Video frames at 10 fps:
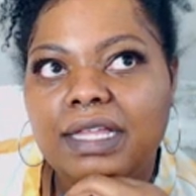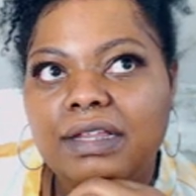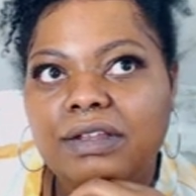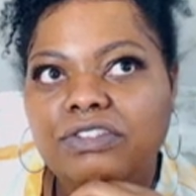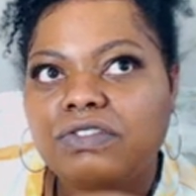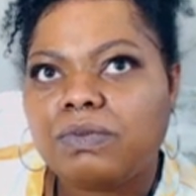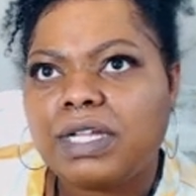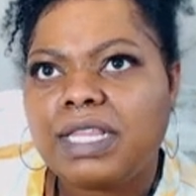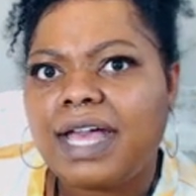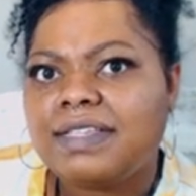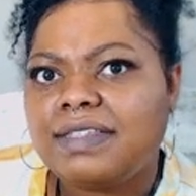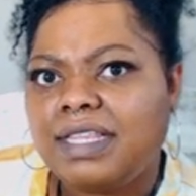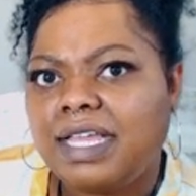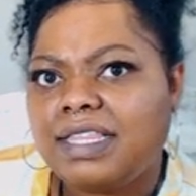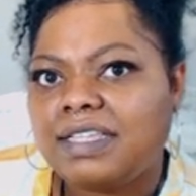just realizing
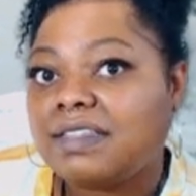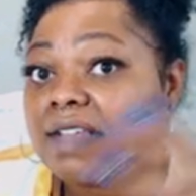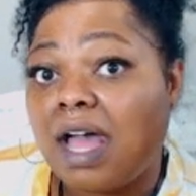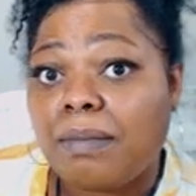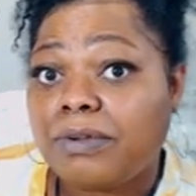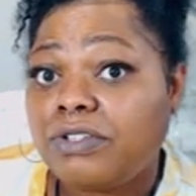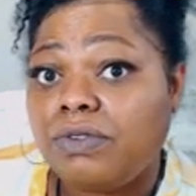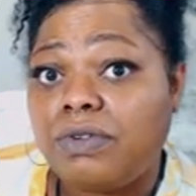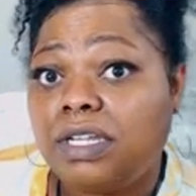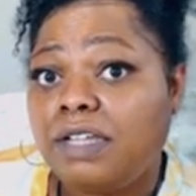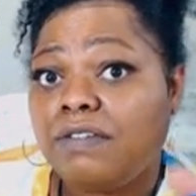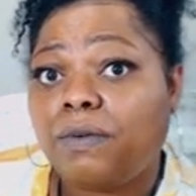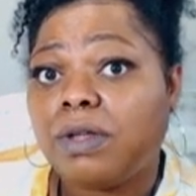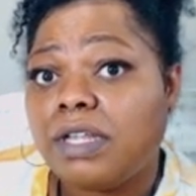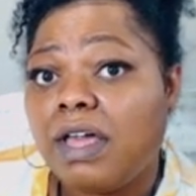that this is an opportunity
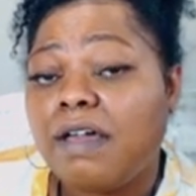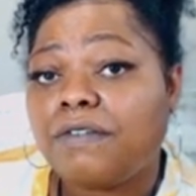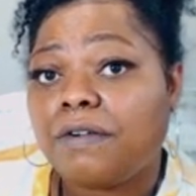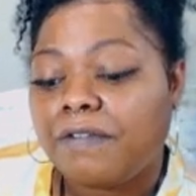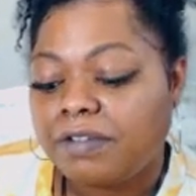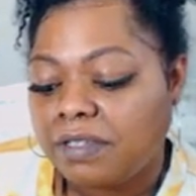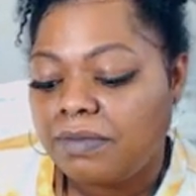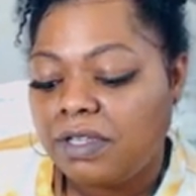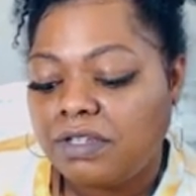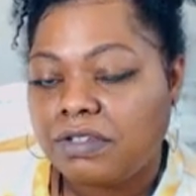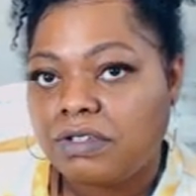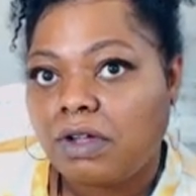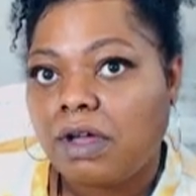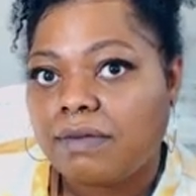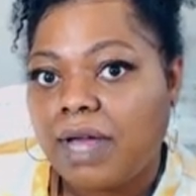for love or for something to
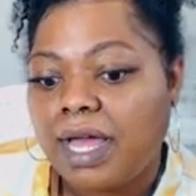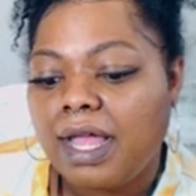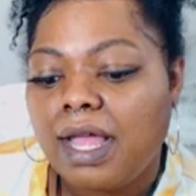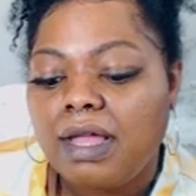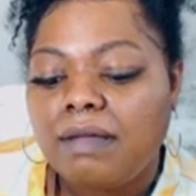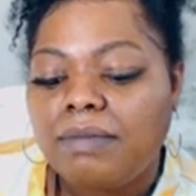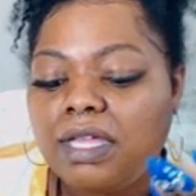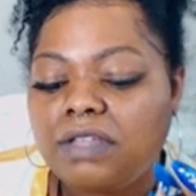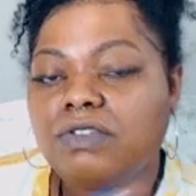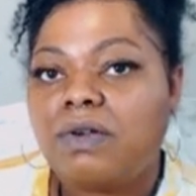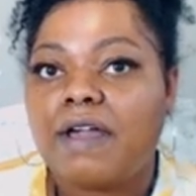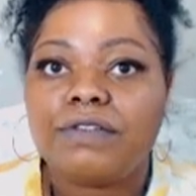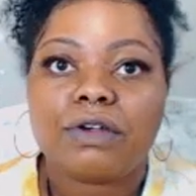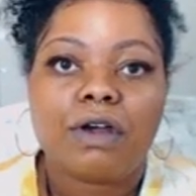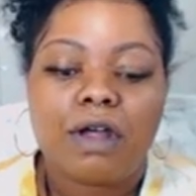start, right? Because you have
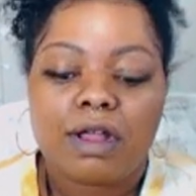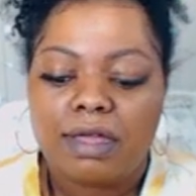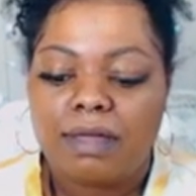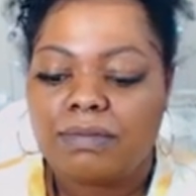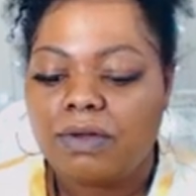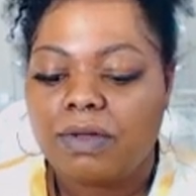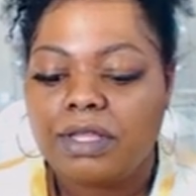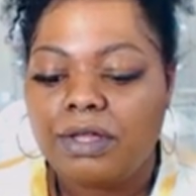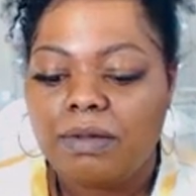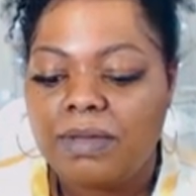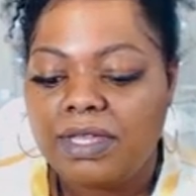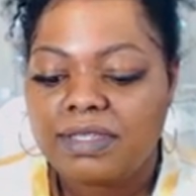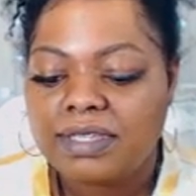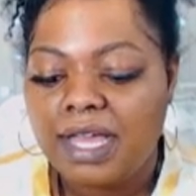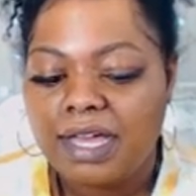your guard up. You're a little bit
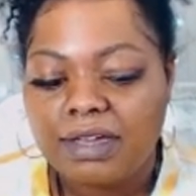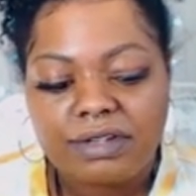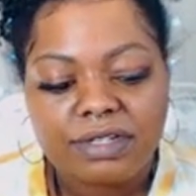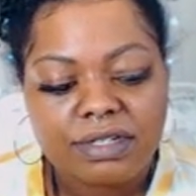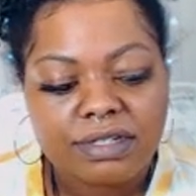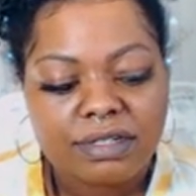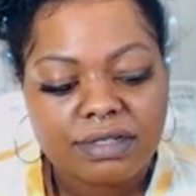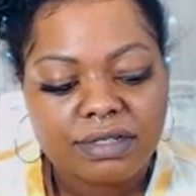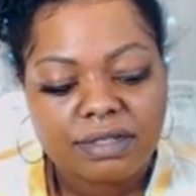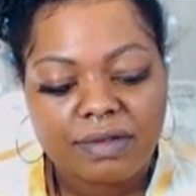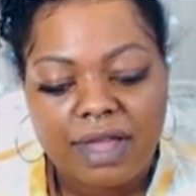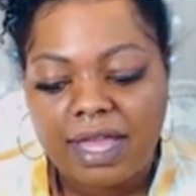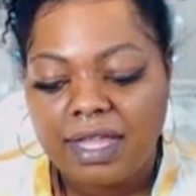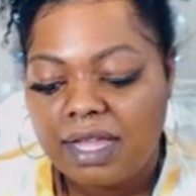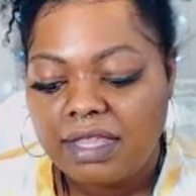scared,
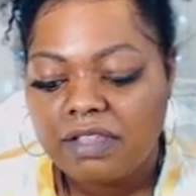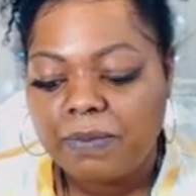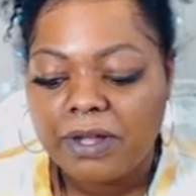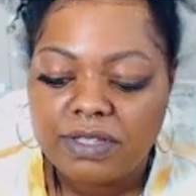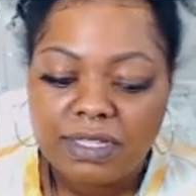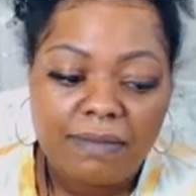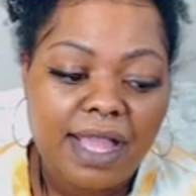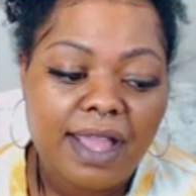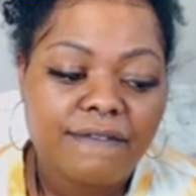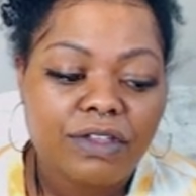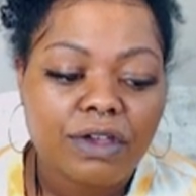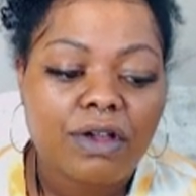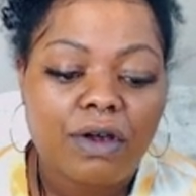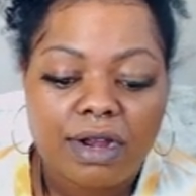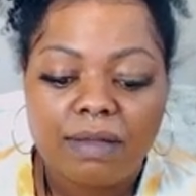okay? This person may have their
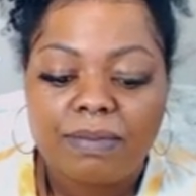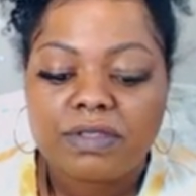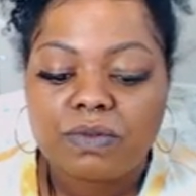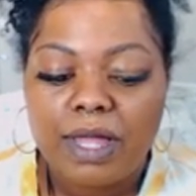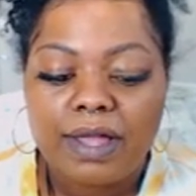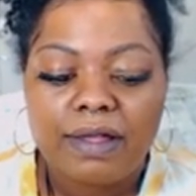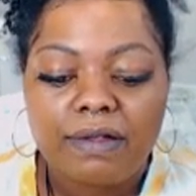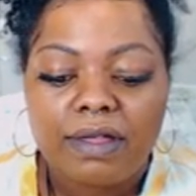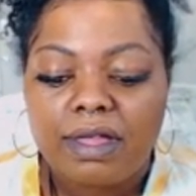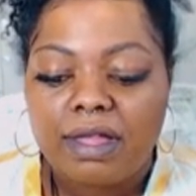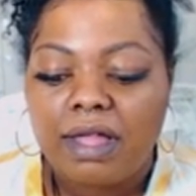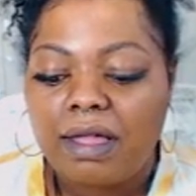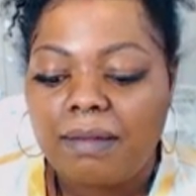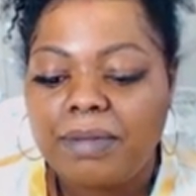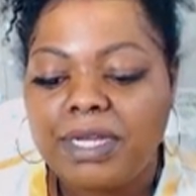guard up as well,
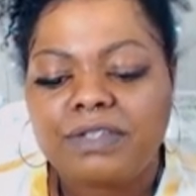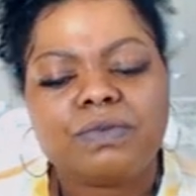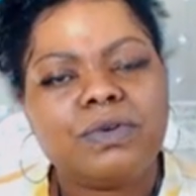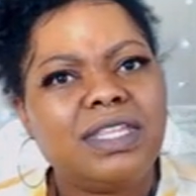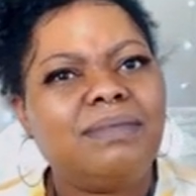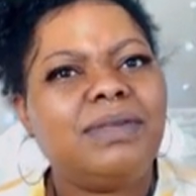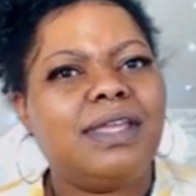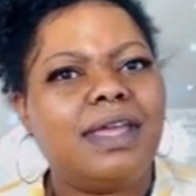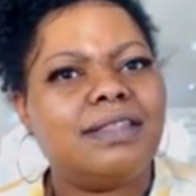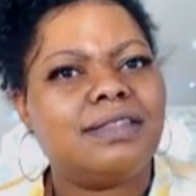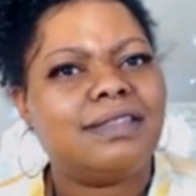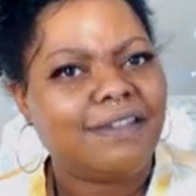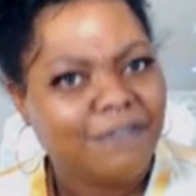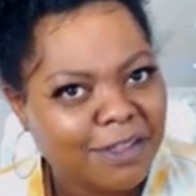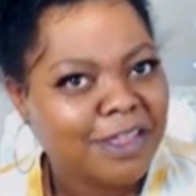um, but it's really because they
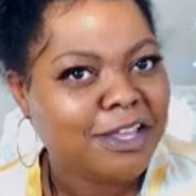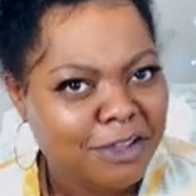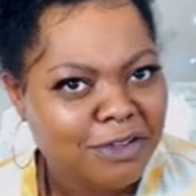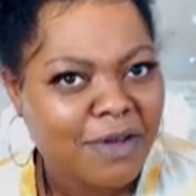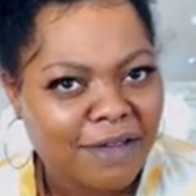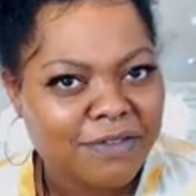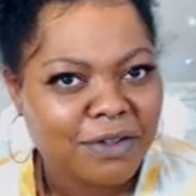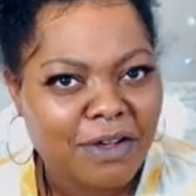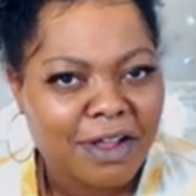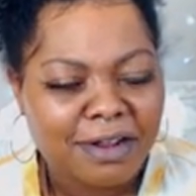feel that you have your guard